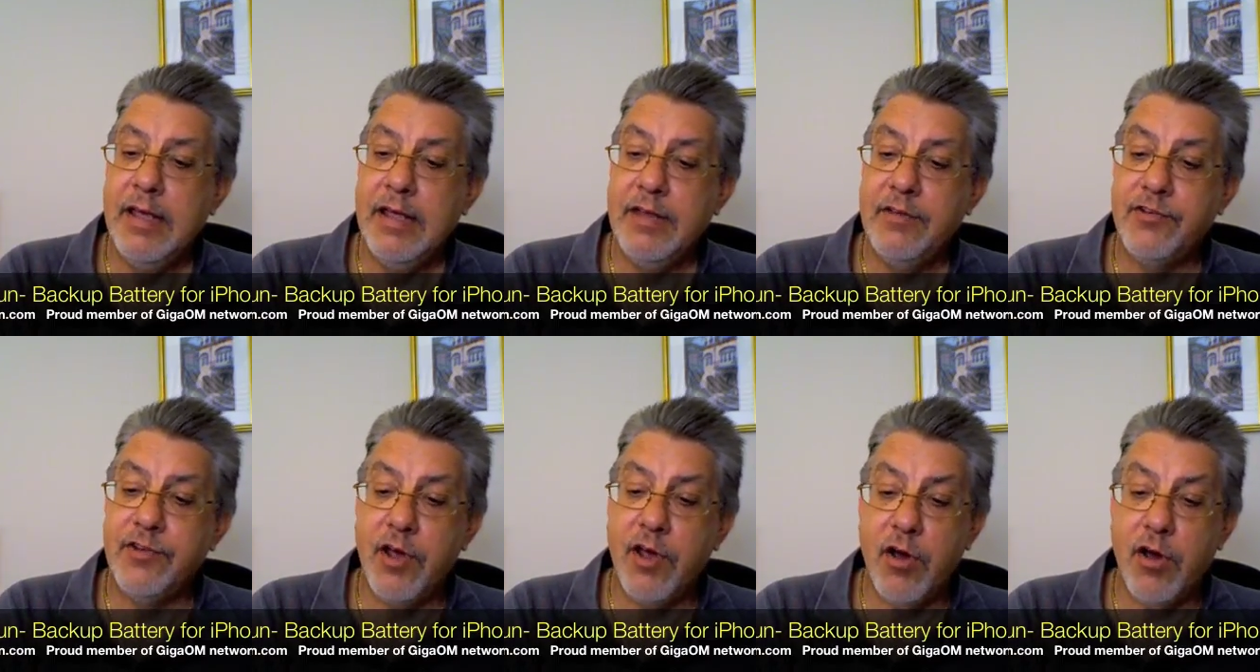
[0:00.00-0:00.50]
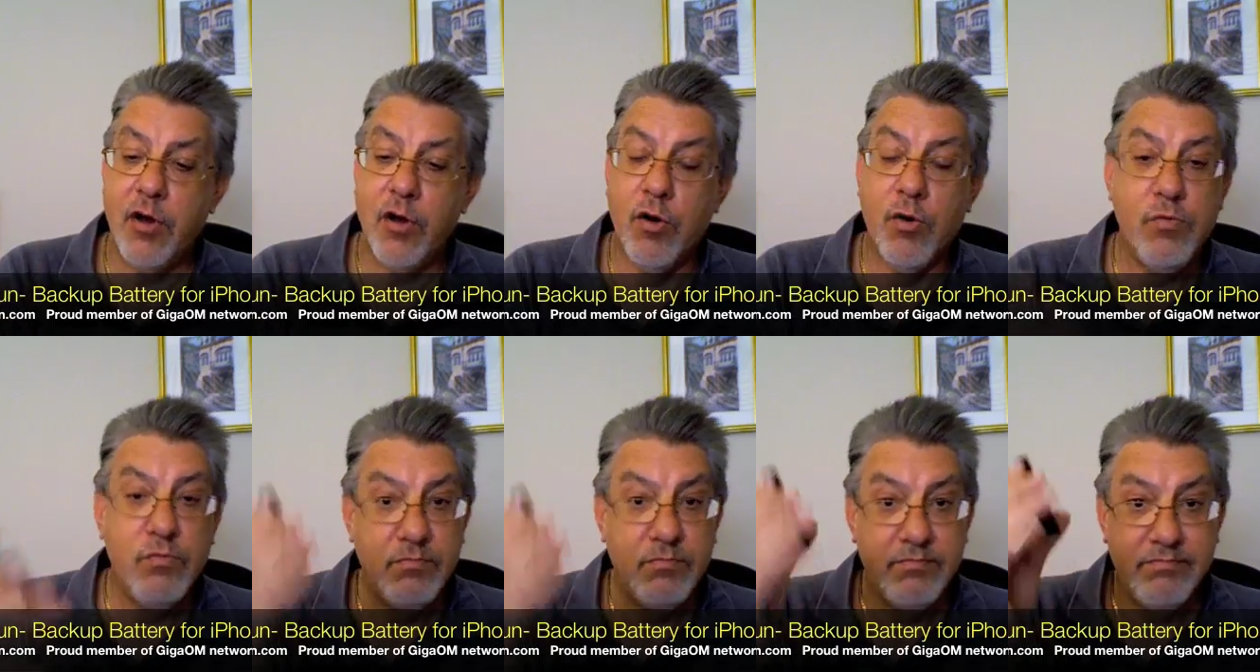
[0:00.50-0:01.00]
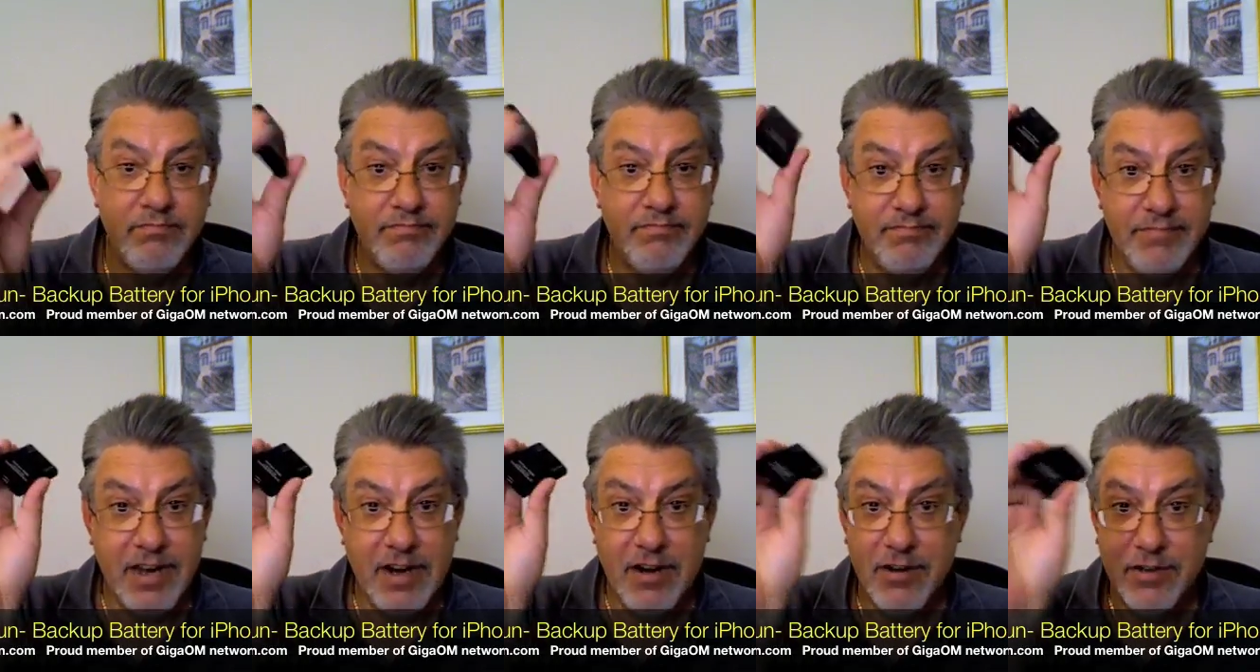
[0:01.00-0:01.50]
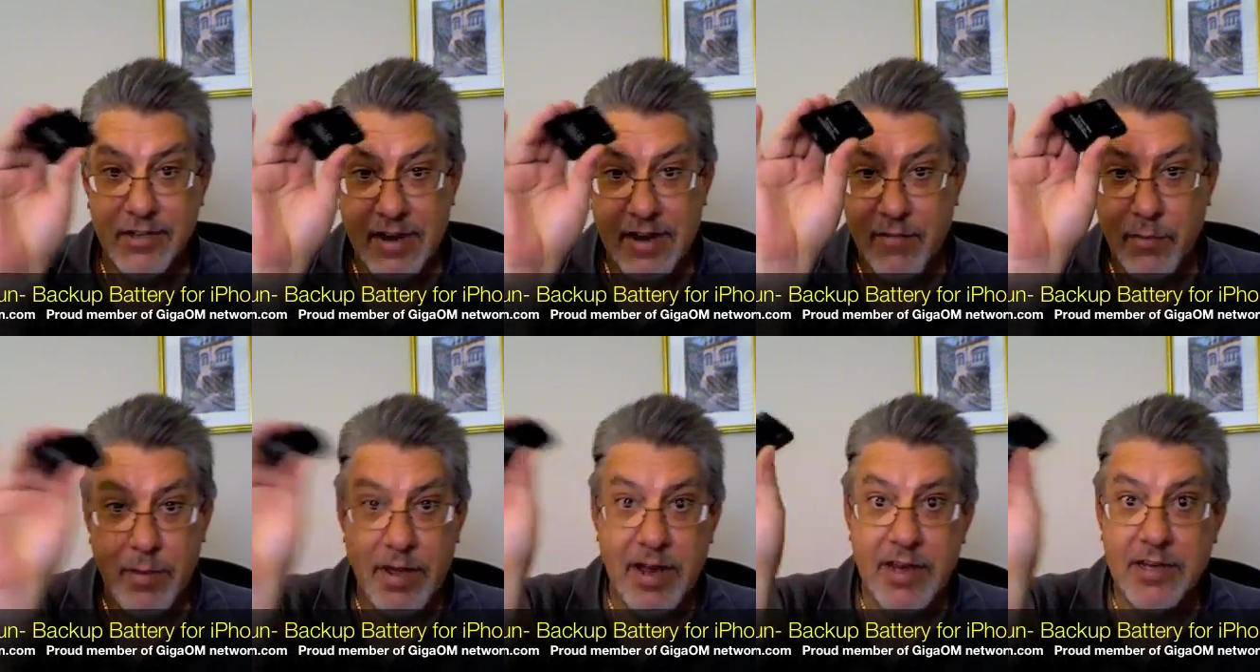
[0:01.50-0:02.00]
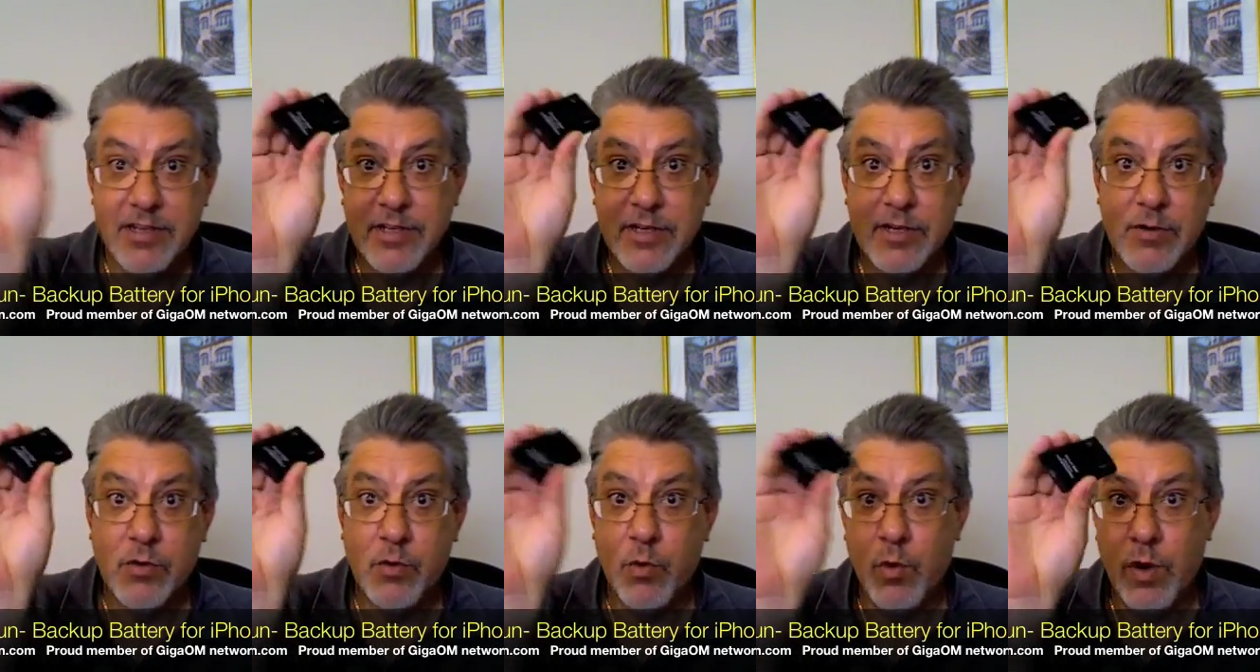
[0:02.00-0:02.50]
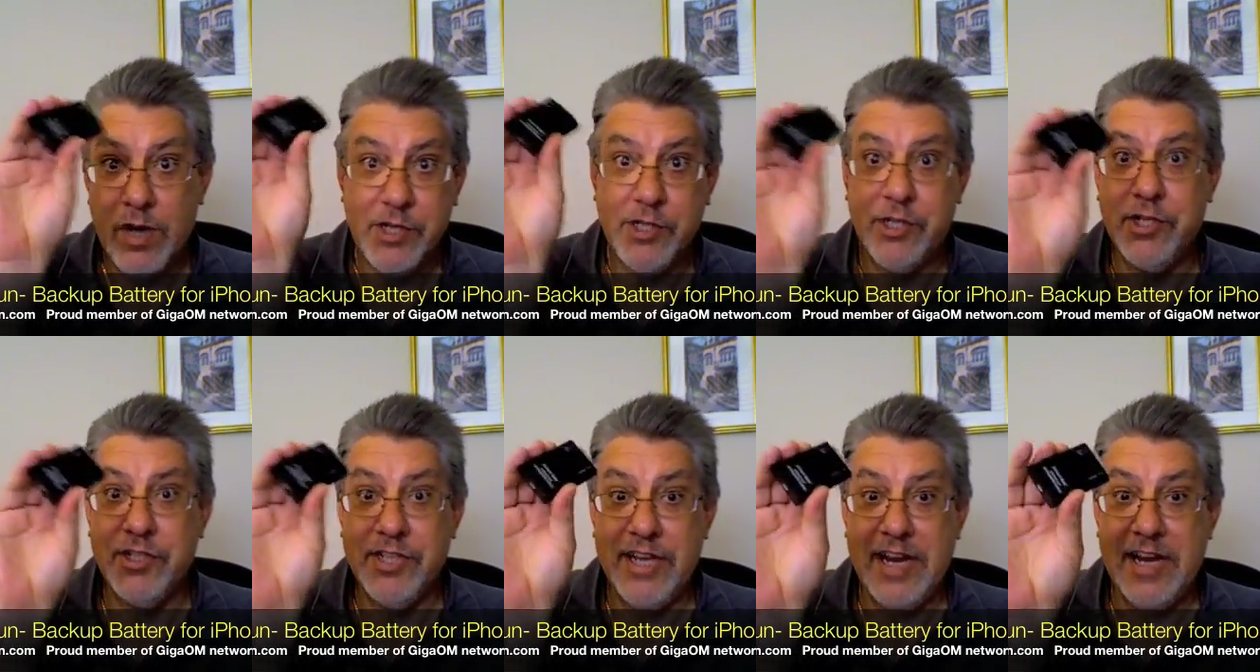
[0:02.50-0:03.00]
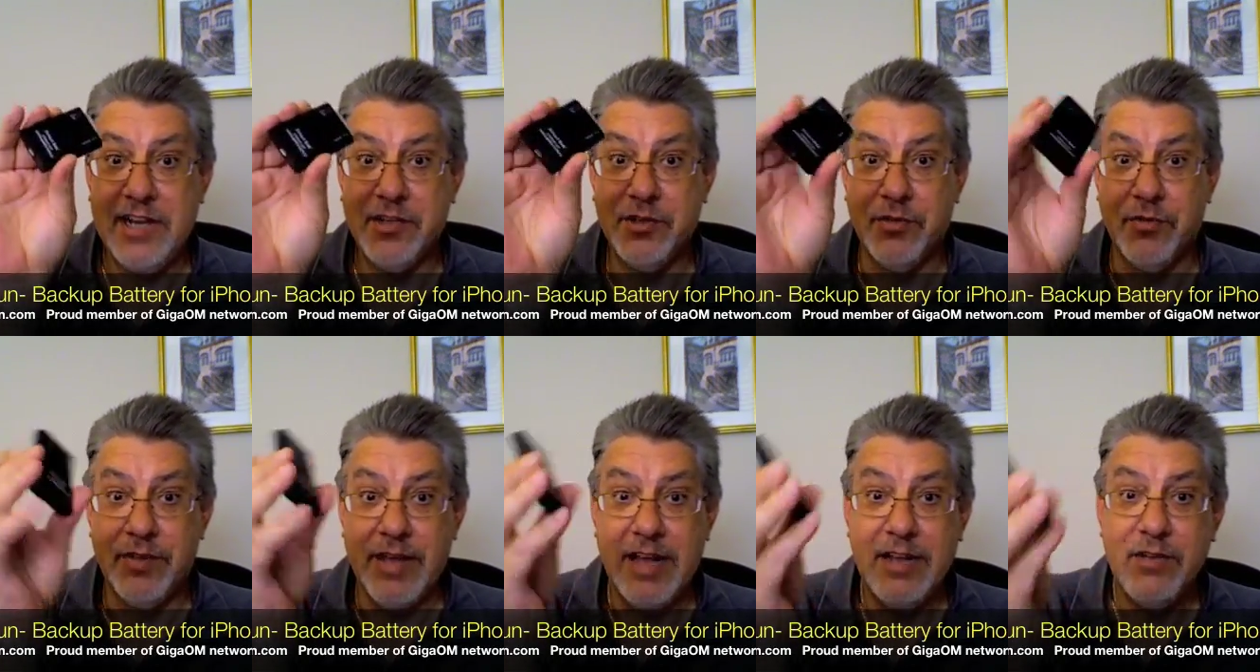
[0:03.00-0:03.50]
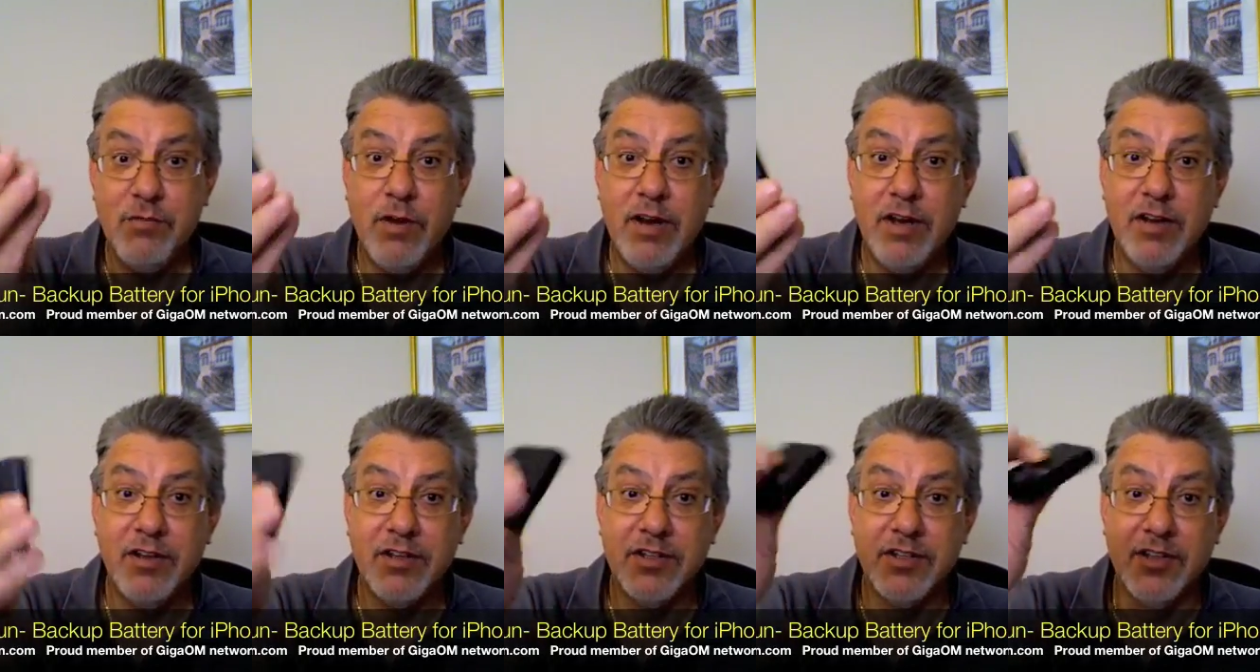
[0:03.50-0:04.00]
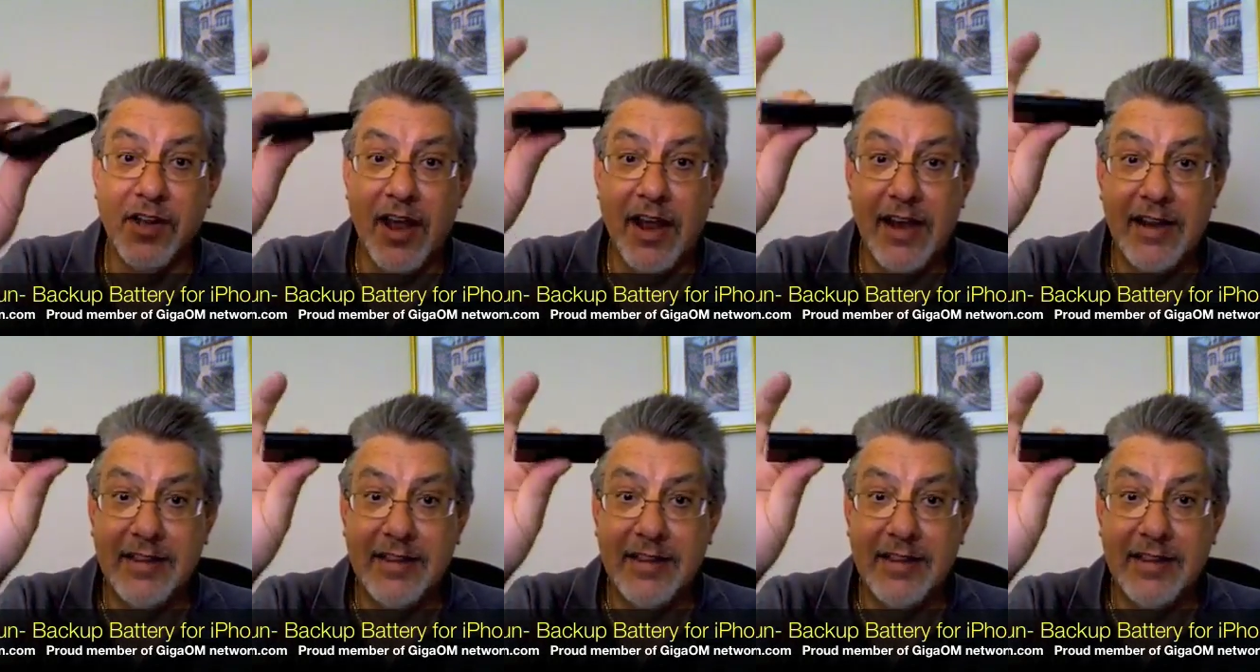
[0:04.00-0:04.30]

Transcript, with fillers: So there's everybody's questions answered. That's what it looks like.